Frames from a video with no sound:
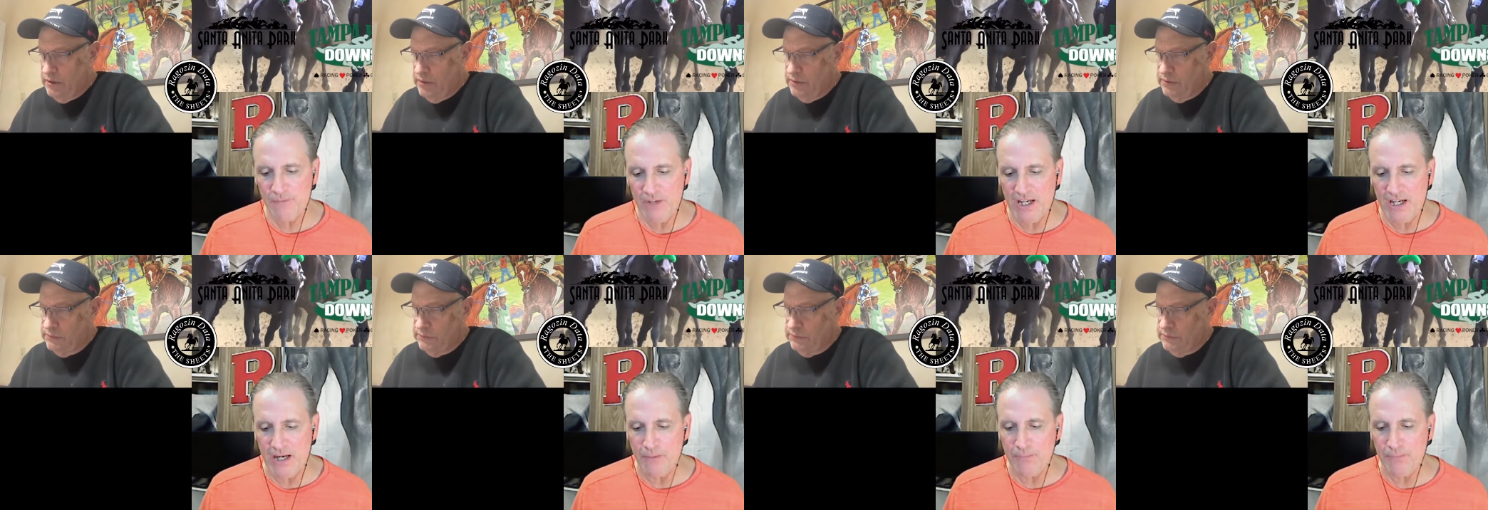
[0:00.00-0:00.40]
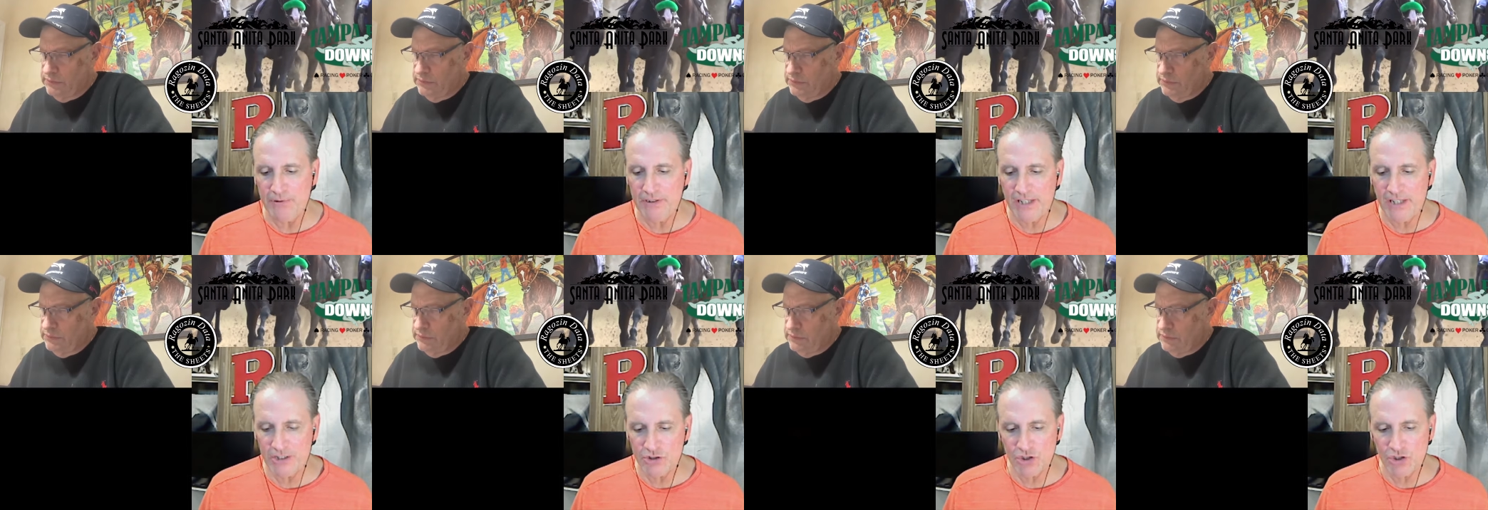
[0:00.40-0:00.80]
Speaker 1: You got
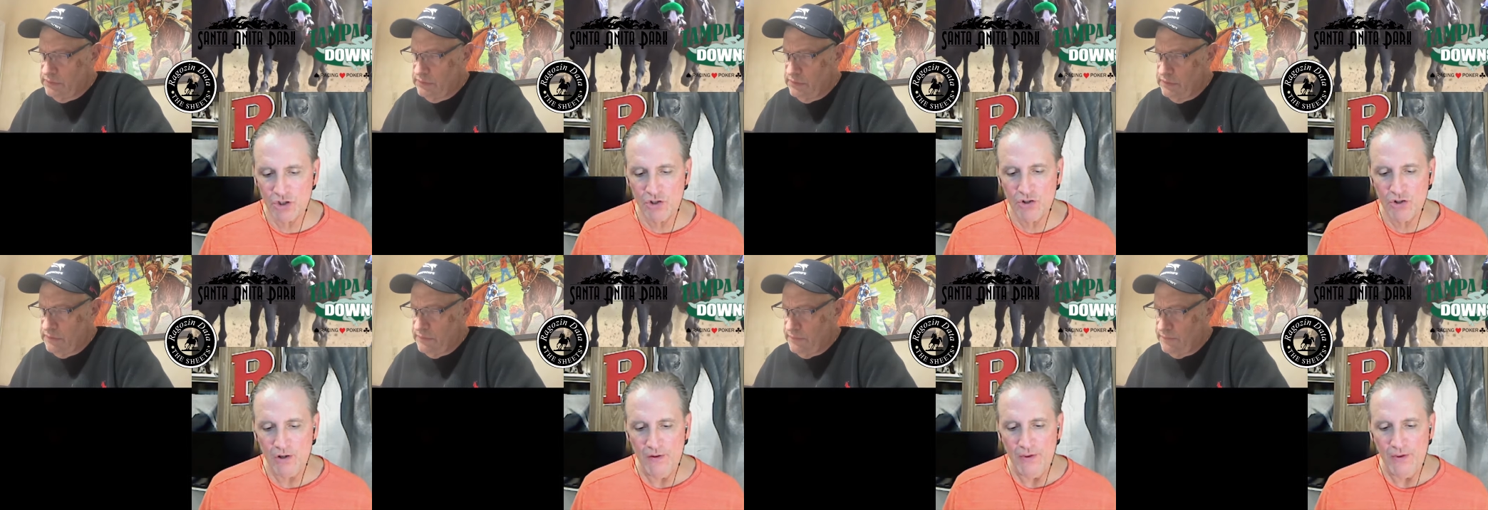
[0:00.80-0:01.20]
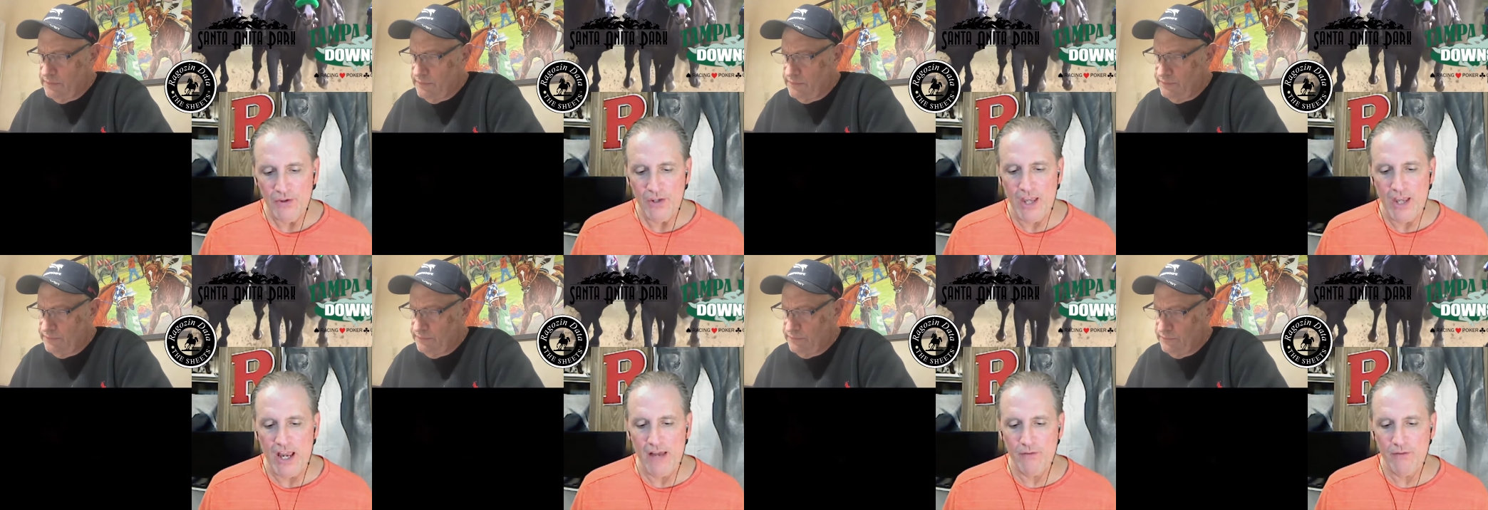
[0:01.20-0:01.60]
Pletcher,
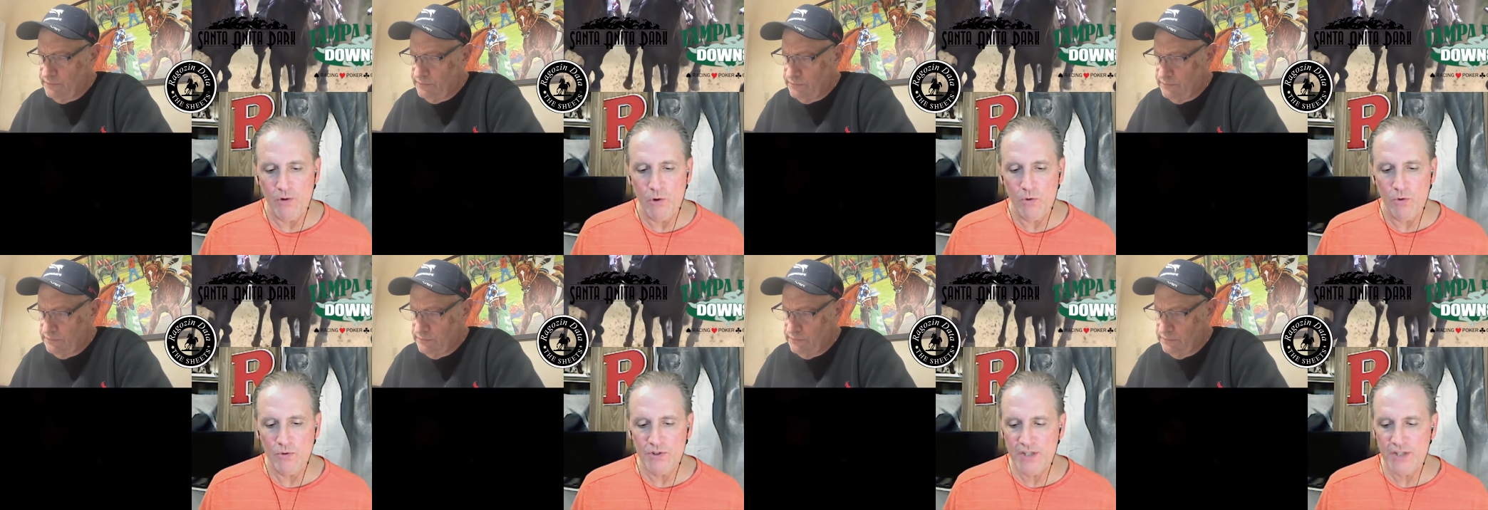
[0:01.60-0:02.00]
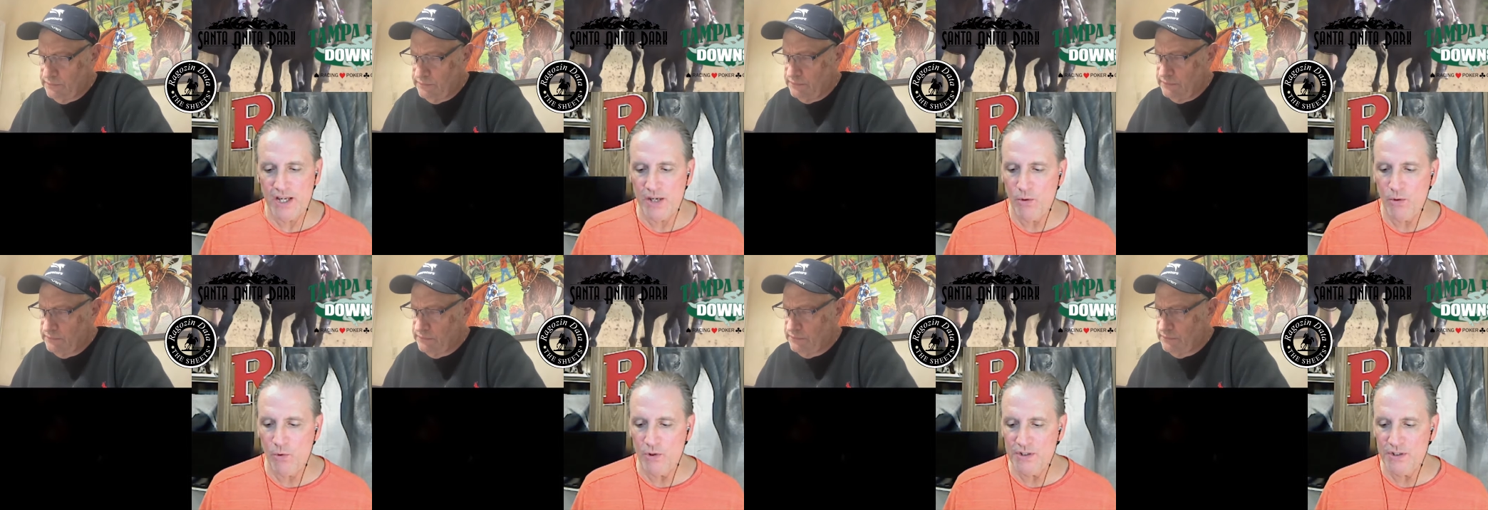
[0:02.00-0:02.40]
you have a
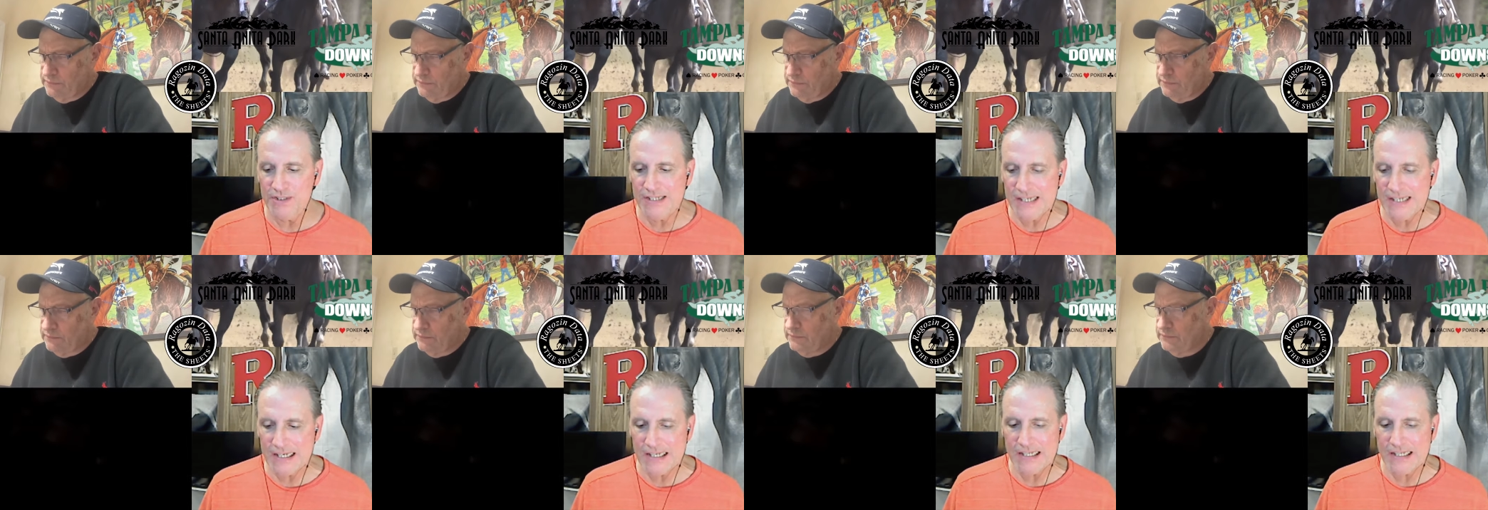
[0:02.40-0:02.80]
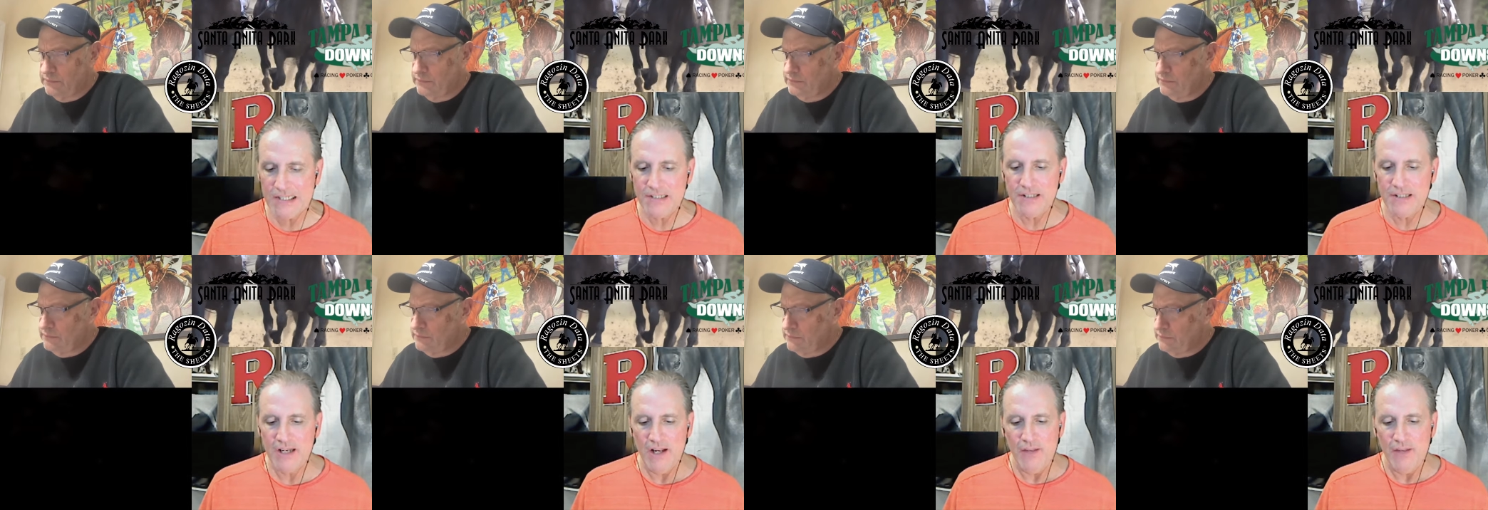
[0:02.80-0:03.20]
Jose
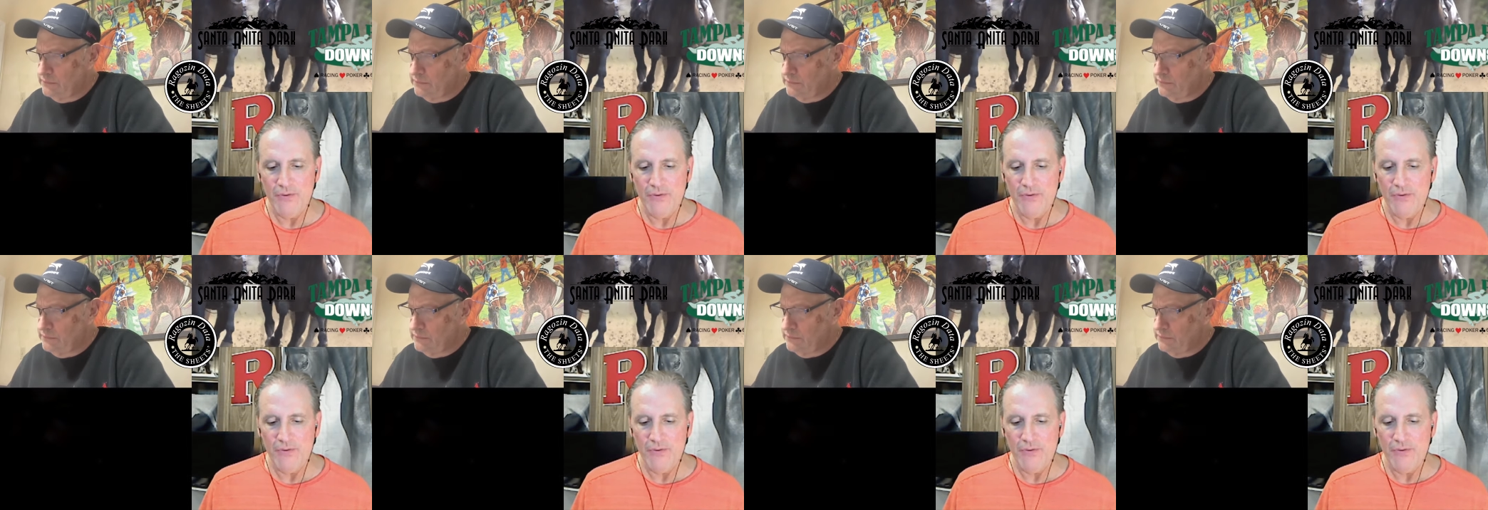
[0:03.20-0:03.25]
Ortiz.